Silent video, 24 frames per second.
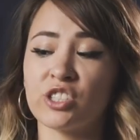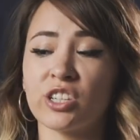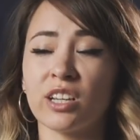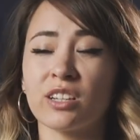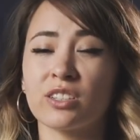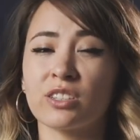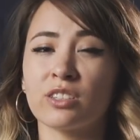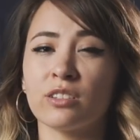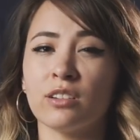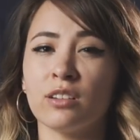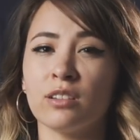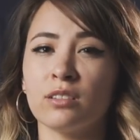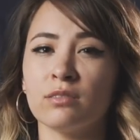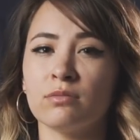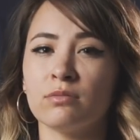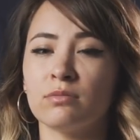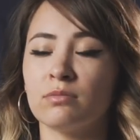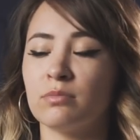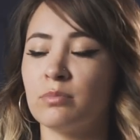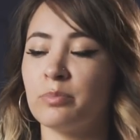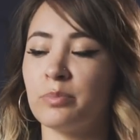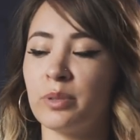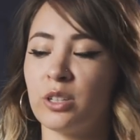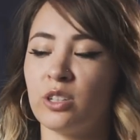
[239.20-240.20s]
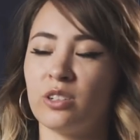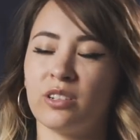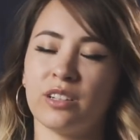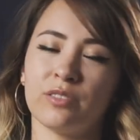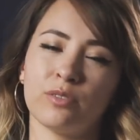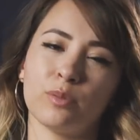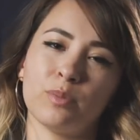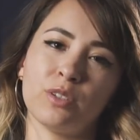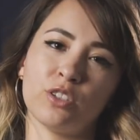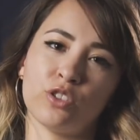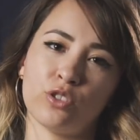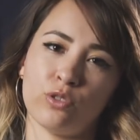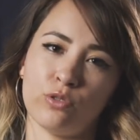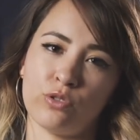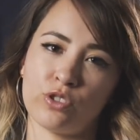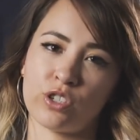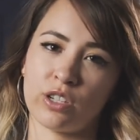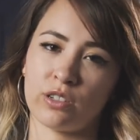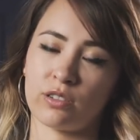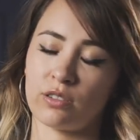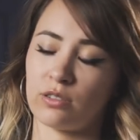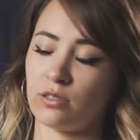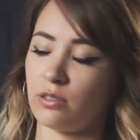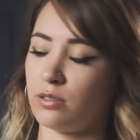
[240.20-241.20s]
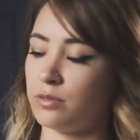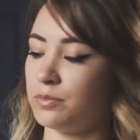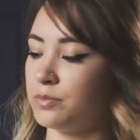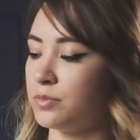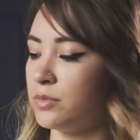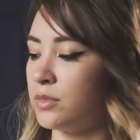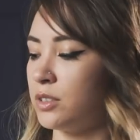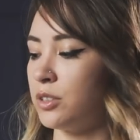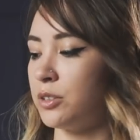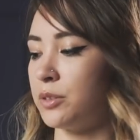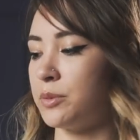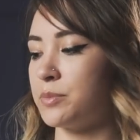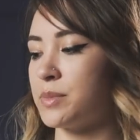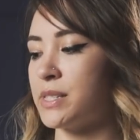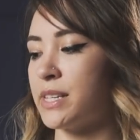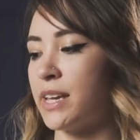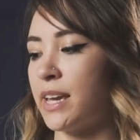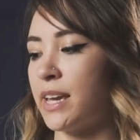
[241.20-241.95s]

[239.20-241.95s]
Be gentle, but you don't have to be too gentle. You know what I'm